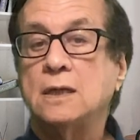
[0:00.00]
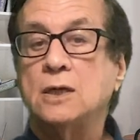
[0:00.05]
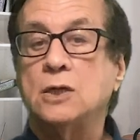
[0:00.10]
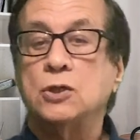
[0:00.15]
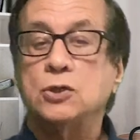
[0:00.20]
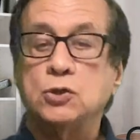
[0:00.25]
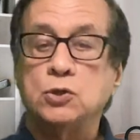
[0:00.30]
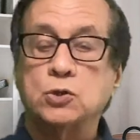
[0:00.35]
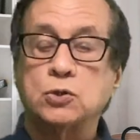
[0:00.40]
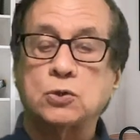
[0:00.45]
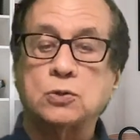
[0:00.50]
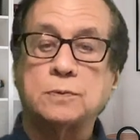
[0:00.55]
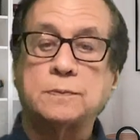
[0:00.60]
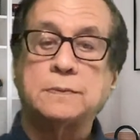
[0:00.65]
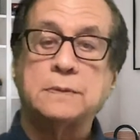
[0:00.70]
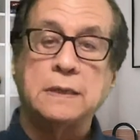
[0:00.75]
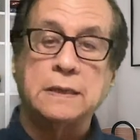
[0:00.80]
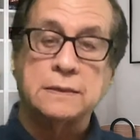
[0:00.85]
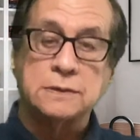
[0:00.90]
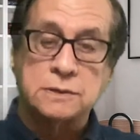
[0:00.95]
You're
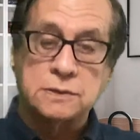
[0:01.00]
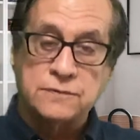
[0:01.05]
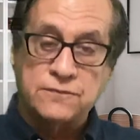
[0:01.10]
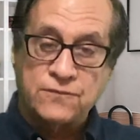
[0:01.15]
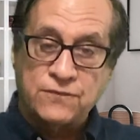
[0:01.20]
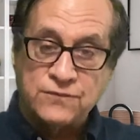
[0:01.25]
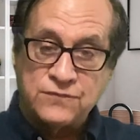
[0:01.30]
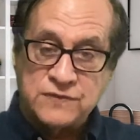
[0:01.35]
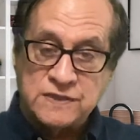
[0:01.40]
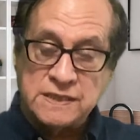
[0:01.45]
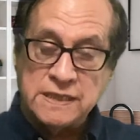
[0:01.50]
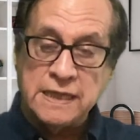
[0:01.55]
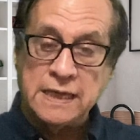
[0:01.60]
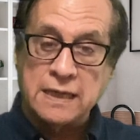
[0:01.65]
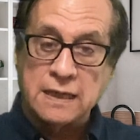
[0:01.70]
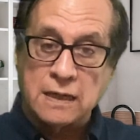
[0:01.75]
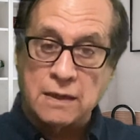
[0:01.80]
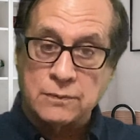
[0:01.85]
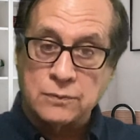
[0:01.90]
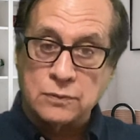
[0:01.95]

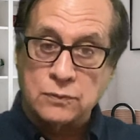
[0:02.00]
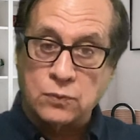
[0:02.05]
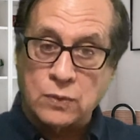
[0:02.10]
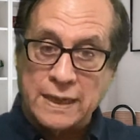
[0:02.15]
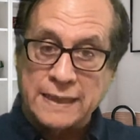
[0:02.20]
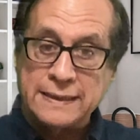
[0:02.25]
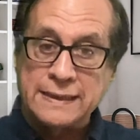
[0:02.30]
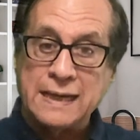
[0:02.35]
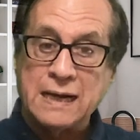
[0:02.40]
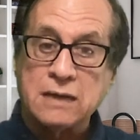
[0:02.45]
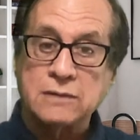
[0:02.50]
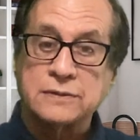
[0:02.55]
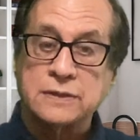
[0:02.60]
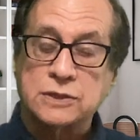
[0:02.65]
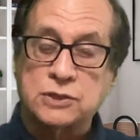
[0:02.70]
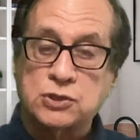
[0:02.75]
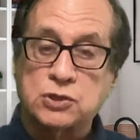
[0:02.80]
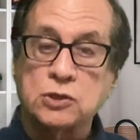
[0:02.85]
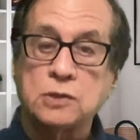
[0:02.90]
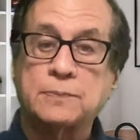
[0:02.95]
seeing right now that
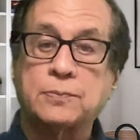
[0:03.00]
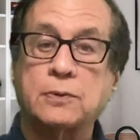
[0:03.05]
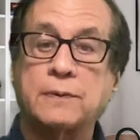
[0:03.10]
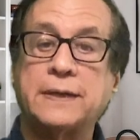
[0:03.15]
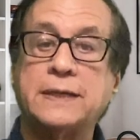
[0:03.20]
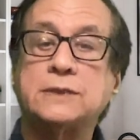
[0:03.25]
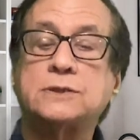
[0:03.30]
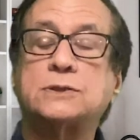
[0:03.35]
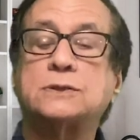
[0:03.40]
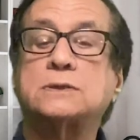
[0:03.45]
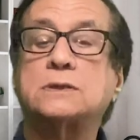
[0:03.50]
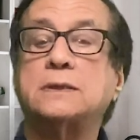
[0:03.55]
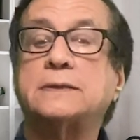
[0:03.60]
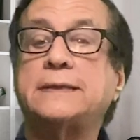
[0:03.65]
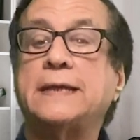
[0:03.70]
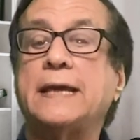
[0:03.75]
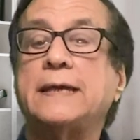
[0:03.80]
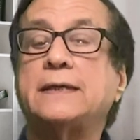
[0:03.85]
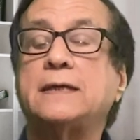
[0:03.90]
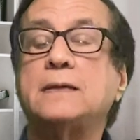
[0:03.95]
superagers are
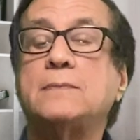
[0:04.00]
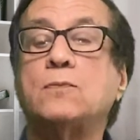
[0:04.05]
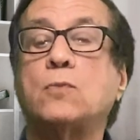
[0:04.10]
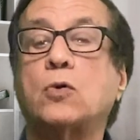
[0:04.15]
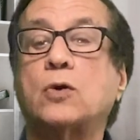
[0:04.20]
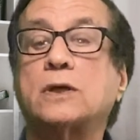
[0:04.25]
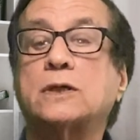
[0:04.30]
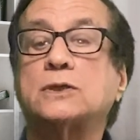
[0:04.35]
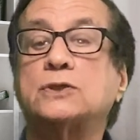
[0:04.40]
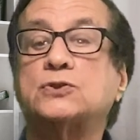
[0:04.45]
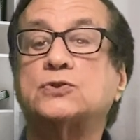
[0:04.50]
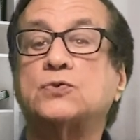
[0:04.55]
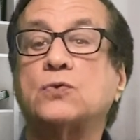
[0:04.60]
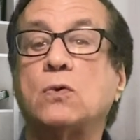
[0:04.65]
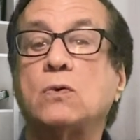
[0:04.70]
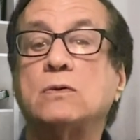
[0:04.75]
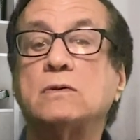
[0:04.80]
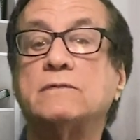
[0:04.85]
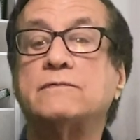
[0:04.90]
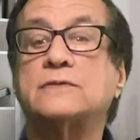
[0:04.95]
taking more
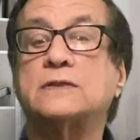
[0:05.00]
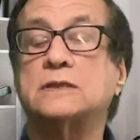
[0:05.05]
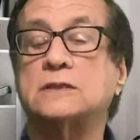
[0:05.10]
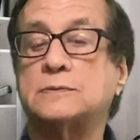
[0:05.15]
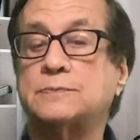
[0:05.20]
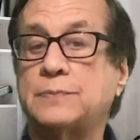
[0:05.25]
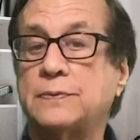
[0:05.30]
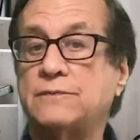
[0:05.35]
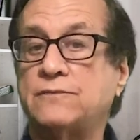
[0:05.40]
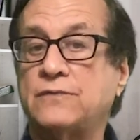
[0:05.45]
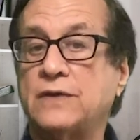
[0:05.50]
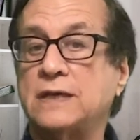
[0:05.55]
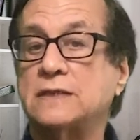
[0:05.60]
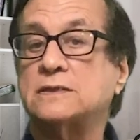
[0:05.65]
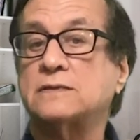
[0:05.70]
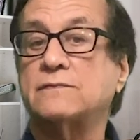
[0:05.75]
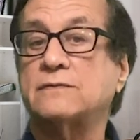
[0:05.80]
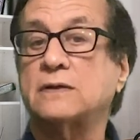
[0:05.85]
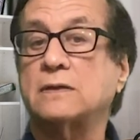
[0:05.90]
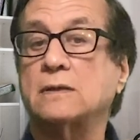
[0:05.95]
control of this phase
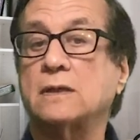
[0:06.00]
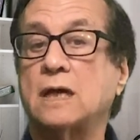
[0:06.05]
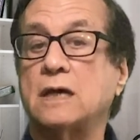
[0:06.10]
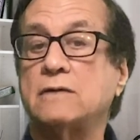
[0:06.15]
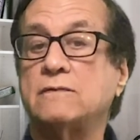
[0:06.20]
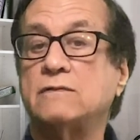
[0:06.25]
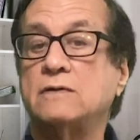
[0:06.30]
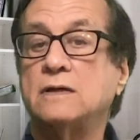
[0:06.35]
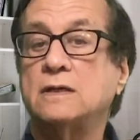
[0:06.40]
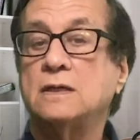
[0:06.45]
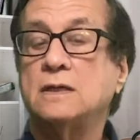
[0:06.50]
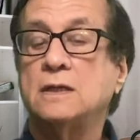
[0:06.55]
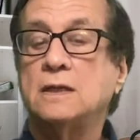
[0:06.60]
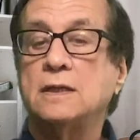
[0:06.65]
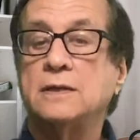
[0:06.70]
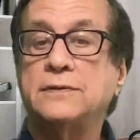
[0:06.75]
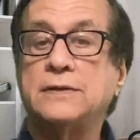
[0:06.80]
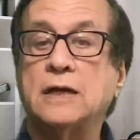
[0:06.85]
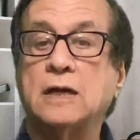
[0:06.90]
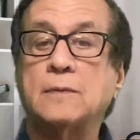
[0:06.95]
of their life.
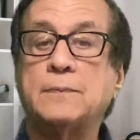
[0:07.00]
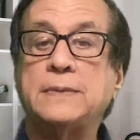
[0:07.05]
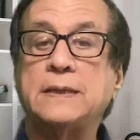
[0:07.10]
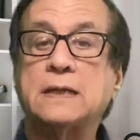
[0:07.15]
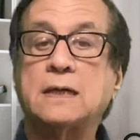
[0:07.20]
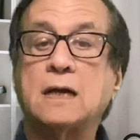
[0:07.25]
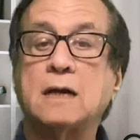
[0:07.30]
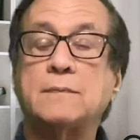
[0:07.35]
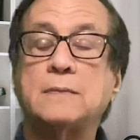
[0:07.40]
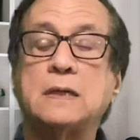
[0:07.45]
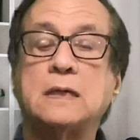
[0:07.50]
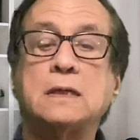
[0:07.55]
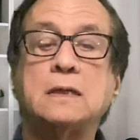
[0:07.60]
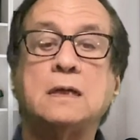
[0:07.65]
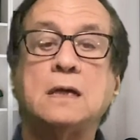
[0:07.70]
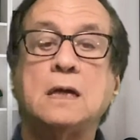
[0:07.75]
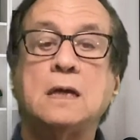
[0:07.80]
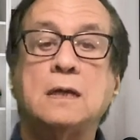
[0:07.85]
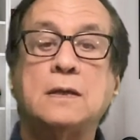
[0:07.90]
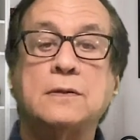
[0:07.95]
They're becoming
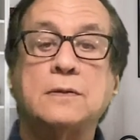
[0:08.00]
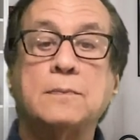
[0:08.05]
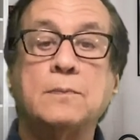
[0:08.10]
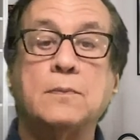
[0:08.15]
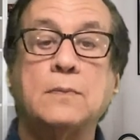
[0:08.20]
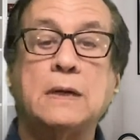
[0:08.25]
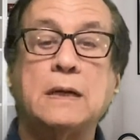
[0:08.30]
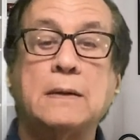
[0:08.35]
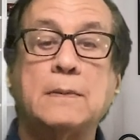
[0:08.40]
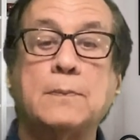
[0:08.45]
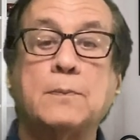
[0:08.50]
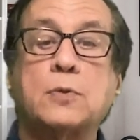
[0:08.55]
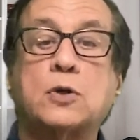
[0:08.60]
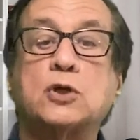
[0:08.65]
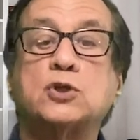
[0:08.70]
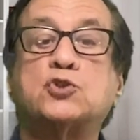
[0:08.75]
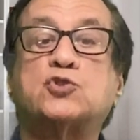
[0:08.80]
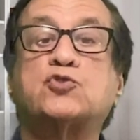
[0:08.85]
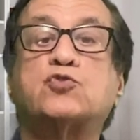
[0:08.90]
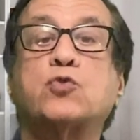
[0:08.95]

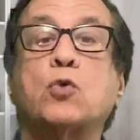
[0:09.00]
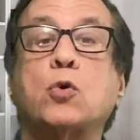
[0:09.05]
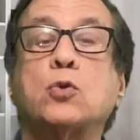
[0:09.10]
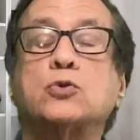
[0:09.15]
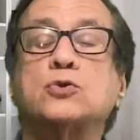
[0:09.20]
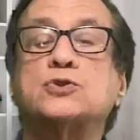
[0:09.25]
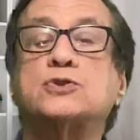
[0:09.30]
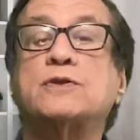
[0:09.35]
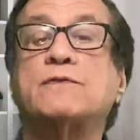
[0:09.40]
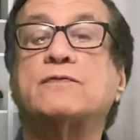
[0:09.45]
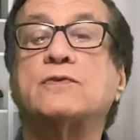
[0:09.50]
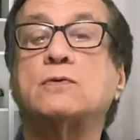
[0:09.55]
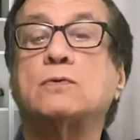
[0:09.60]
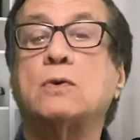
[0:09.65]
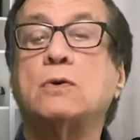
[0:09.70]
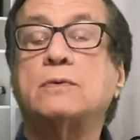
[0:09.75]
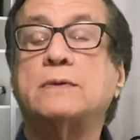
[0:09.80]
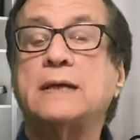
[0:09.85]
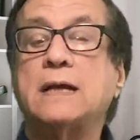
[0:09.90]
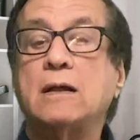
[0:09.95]
controllers of their
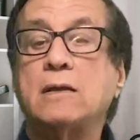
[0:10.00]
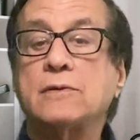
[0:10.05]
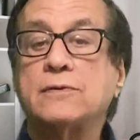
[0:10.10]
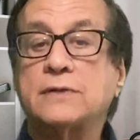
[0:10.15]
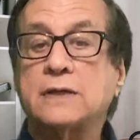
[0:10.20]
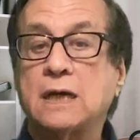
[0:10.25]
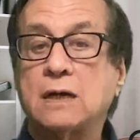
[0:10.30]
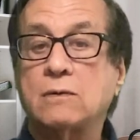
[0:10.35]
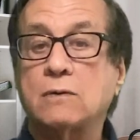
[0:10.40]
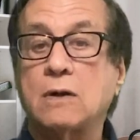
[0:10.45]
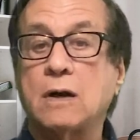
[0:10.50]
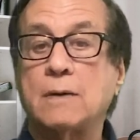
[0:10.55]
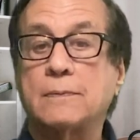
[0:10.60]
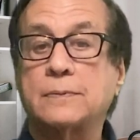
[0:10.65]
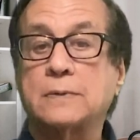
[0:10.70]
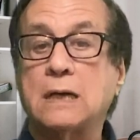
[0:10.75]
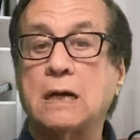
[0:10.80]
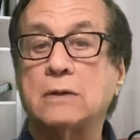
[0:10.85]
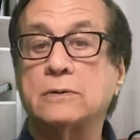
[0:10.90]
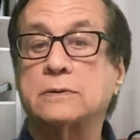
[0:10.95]
own healthcare
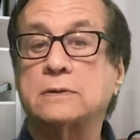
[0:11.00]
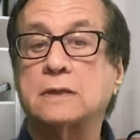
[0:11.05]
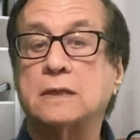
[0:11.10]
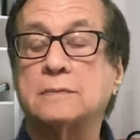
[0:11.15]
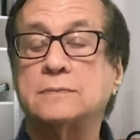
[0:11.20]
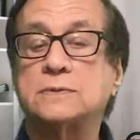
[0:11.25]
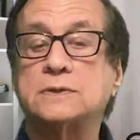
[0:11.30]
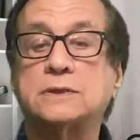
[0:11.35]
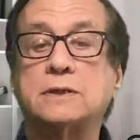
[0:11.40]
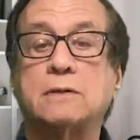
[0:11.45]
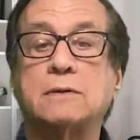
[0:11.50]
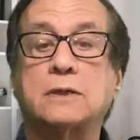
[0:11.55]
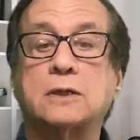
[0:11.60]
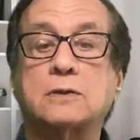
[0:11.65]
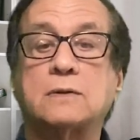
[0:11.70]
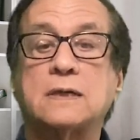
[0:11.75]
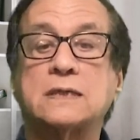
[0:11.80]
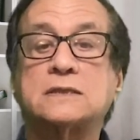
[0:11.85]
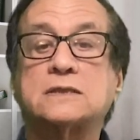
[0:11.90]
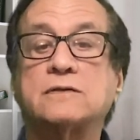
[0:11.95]
outcomes. They're
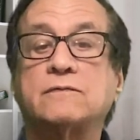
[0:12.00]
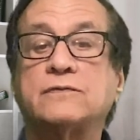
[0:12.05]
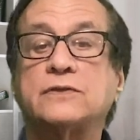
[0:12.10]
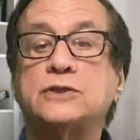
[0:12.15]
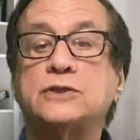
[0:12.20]
aggressively